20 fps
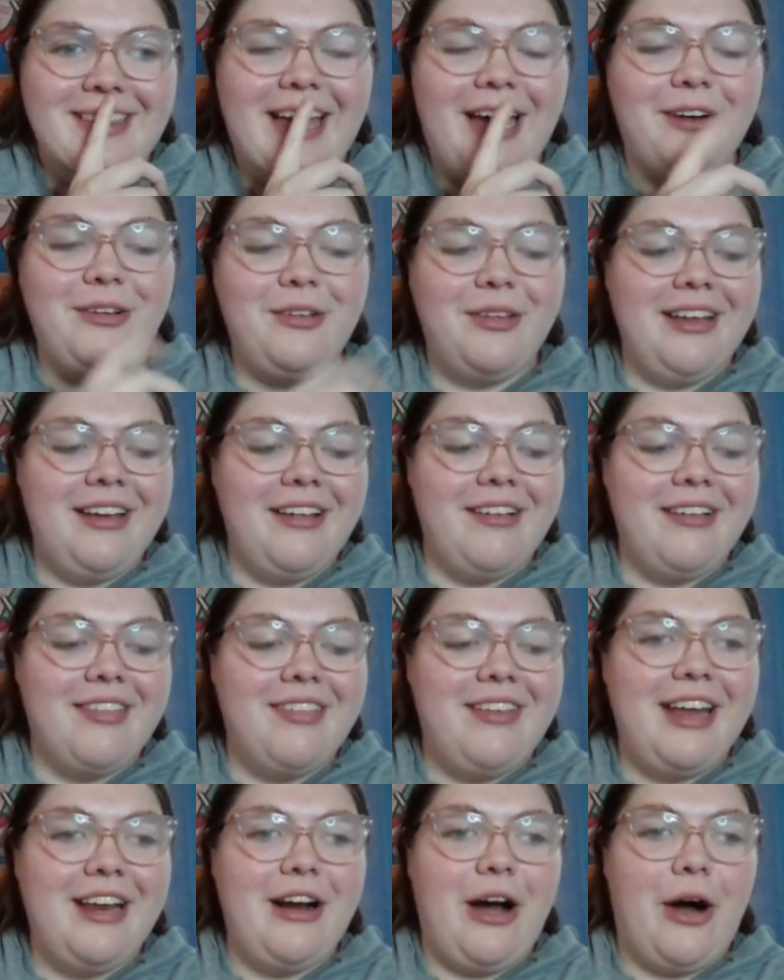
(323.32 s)
Not only is
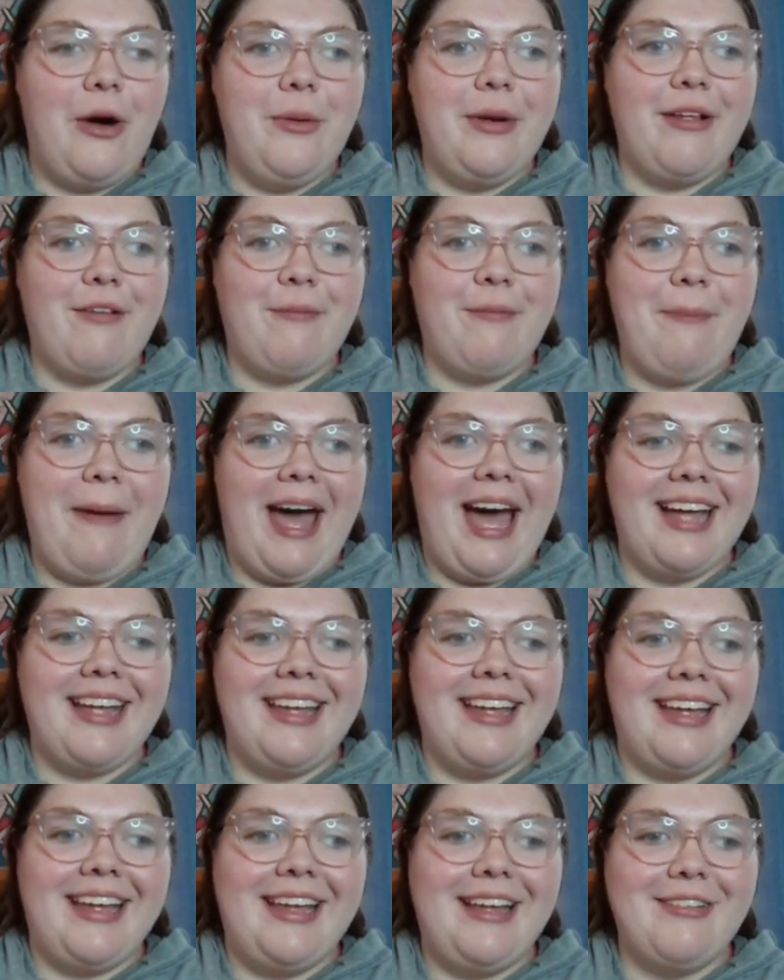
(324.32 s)
Dean always
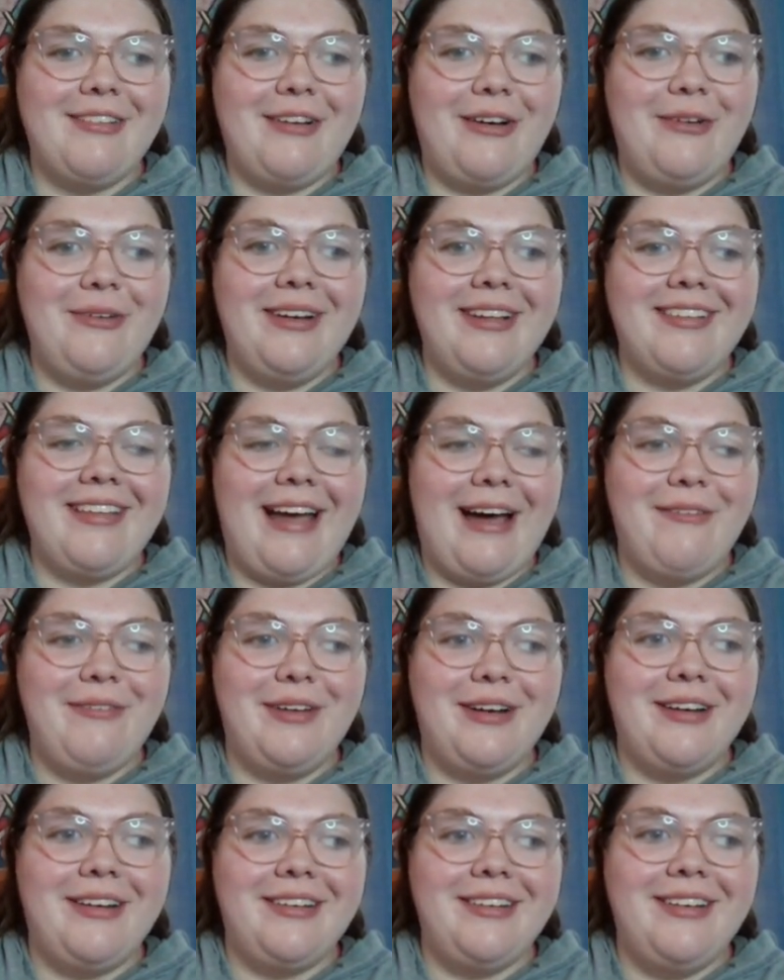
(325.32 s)
packing, he's always
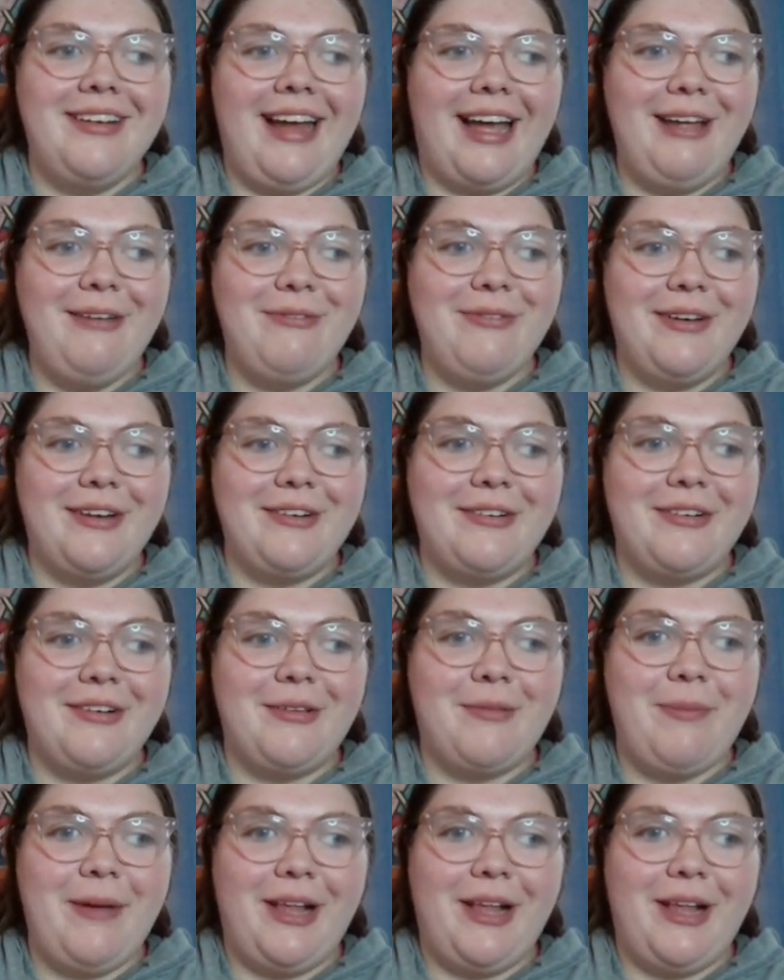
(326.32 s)
having a knife under his